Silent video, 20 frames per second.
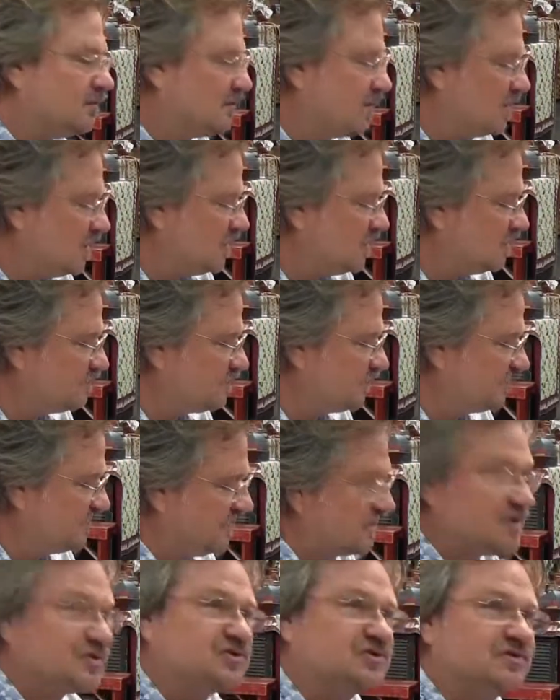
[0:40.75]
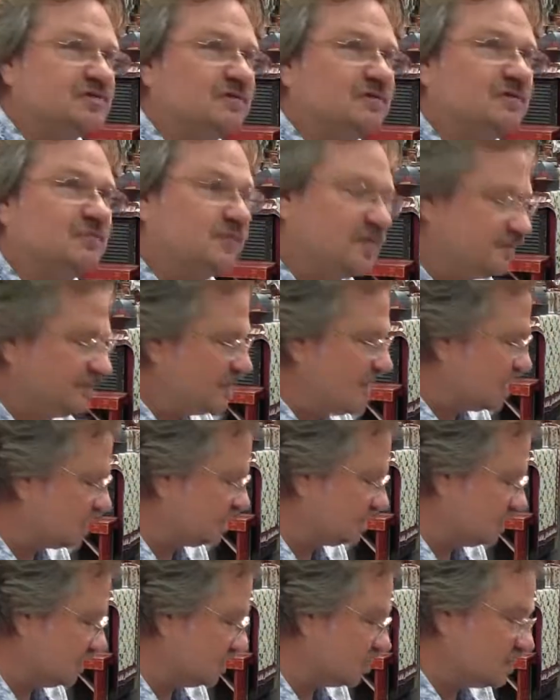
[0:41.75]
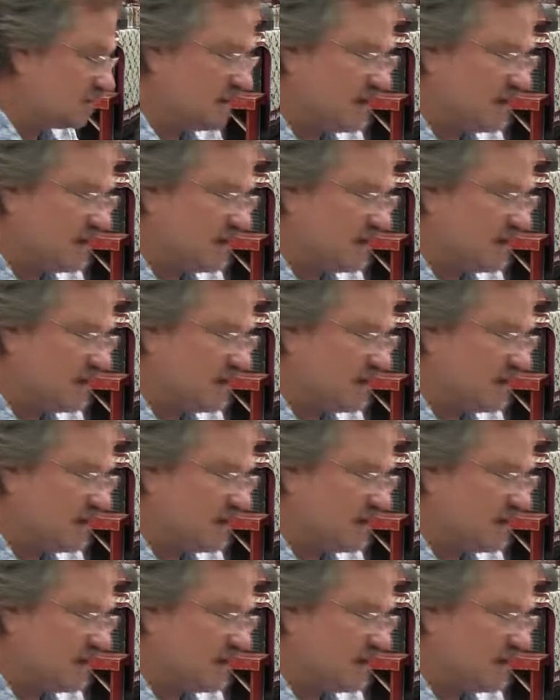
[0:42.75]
the finish reflects it.